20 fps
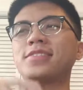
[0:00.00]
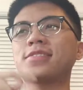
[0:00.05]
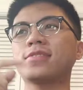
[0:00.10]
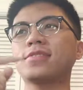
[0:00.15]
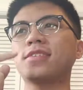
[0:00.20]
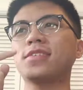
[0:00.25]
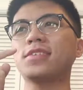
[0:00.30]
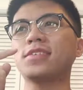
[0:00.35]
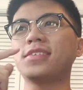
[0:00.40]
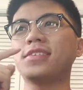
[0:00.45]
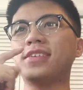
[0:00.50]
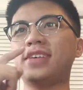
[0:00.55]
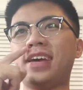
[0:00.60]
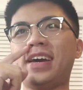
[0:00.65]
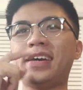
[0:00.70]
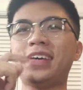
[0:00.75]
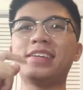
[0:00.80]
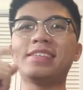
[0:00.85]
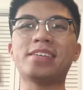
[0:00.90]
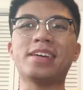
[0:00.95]
I'm like,
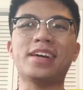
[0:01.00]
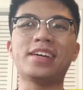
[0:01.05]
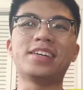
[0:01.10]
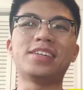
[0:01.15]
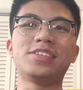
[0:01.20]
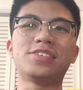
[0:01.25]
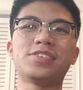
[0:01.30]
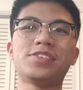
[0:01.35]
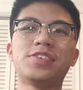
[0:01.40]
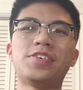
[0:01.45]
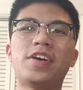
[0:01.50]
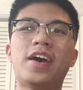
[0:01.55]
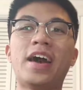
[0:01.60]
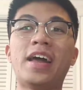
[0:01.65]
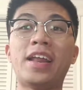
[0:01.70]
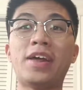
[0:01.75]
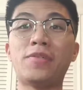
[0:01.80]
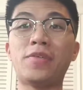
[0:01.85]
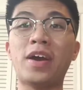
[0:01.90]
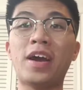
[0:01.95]
yeah, he's kind of true.
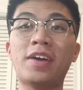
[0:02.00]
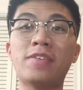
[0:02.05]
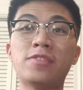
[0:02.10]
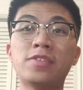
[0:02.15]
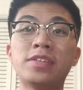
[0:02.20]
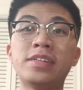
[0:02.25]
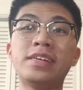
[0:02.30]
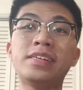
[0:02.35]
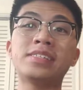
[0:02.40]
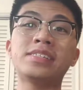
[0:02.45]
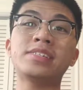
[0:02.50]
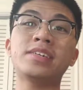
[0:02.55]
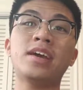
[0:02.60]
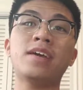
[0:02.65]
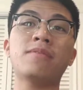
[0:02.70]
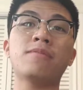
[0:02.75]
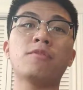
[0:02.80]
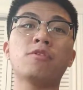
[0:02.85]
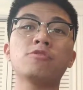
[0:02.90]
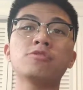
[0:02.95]
And then we have a release
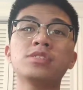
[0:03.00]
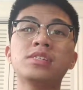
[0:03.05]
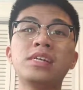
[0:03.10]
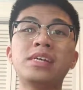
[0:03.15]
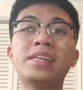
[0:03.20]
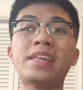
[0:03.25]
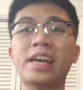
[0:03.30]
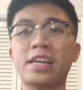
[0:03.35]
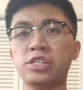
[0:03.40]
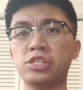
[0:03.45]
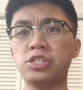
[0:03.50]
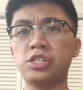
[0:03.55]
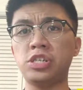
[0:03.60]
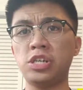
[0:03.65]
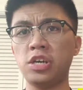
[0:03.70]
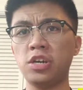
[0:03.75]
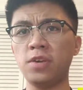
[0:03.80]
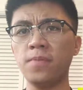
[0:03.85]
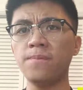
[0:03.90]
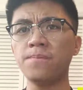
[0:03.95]
date mostly next
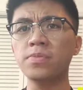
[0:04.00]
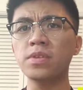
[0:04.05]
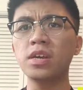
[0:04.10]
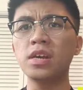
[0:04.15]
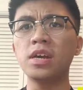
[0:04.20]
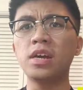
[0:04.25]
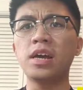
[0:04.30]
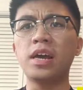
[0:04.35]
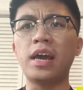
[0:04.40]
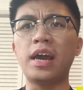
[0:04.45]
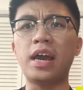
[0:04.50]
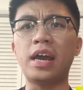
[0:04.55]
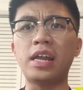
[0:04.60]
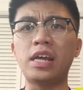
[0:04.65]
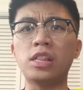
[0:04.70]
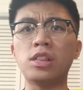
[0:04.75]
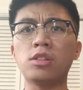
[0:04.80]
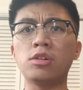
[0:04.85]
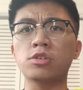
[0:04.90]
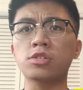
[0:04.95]
year, and
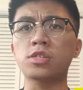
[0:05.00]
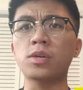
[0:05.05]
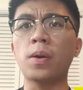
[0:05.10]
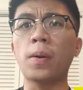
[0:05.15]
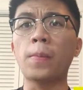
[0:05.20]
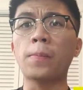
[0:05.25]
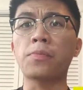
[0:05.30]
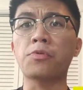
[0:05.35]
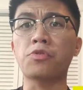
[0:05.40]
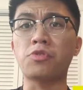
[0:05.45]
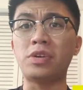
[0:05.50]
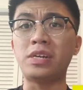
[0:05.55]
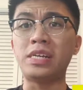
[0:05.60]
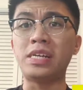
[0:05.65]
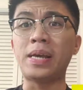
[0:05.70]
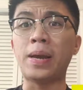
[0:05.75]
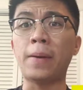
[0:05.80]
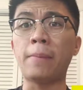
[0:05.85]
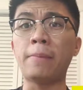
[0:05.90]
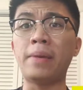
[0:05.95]
it looked
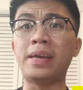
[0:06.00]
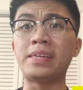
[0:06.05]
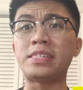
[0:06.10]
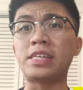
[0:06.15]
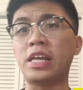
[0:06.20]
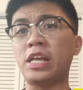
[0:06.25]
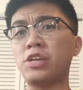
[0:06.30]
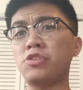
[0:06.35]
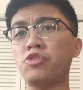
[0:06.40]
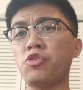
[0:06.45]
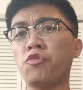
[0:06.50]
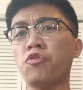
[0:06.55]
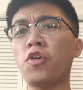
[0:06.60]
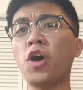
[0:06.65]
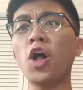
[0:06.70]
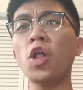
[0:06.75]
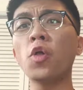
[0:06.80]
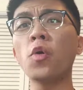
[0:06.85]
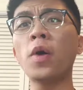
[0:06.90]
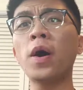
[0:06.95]
pretty amazing. To
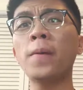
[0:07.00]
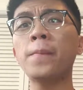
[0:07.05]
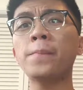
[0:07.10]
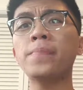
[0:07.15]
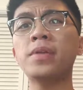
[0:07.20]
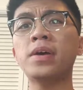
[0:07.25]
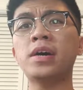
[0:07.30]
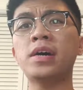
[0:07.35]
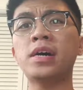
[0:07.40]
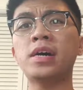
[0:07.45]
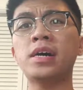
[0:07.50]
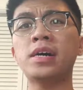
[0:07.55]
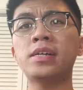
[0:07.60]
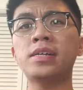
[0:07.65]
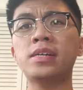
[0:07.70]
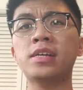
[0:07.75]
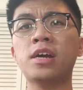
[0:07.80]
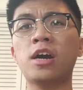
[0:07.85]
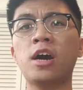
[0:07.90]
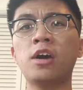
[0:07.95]
follow up the
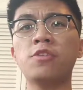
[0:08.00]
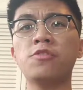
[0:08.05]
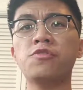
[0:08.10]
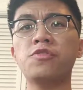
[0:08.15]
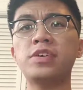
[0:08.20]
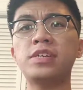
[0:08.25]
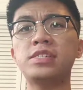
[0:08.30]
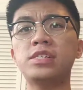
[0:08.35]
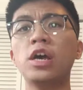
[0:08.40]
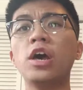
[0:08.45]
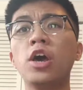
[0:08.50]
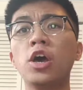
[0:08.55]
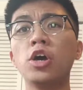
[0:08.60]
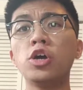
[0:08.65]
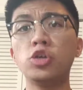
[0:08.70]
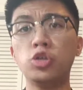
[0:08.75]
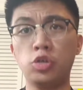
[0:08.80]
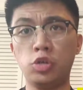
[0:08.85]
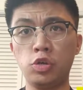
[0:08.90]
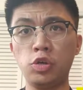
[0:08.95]
conference,
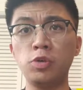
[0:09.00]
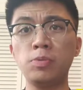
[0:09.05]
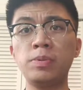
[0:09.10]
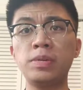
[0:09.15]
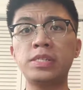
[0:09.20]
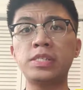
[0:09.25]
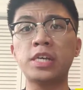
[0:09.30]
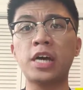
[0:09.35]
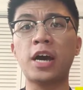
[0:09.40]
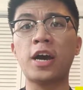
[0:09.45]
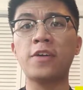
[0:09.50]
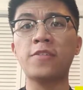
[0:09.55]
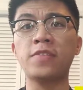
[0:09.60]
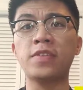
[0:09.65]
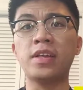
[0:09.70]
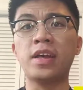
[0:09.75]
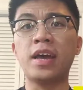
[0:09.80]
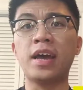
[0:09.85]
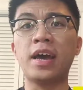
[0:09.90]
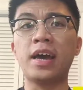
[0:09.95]
Ubisoft
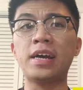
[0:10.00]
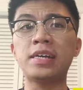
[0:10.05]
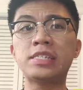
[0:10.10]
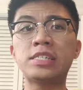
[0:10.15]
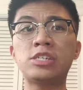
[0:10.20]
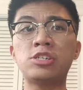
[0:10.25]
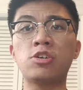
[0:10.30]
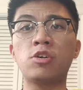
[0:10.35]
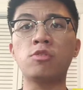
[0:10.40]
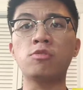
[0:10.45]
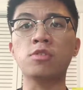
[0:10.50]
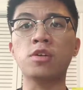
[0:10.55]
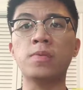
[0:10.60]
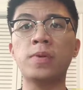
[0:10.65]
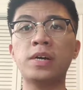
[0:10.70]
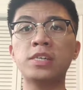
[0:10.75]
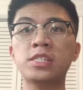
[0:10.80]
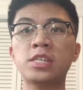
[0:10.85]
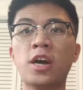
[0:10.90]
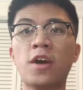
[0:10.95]
had their own
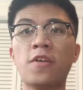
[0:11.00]
press